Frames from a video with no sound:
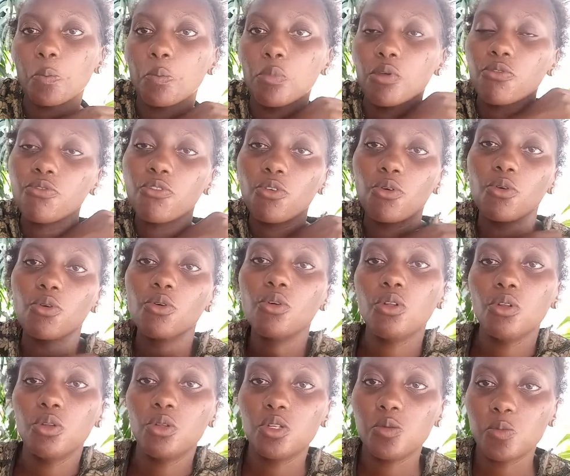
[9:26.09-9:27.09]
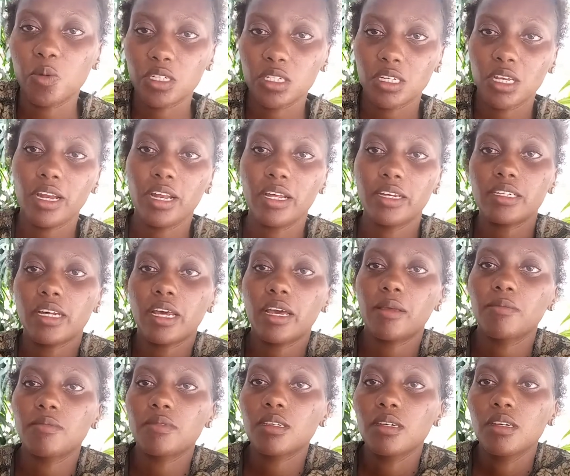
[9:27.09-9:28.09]
before those particular
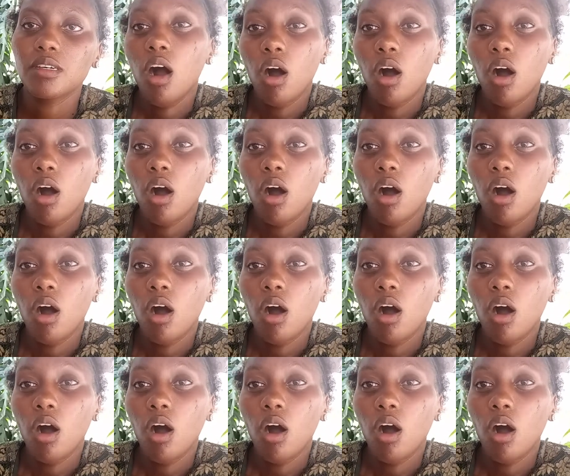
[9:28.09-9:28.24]
times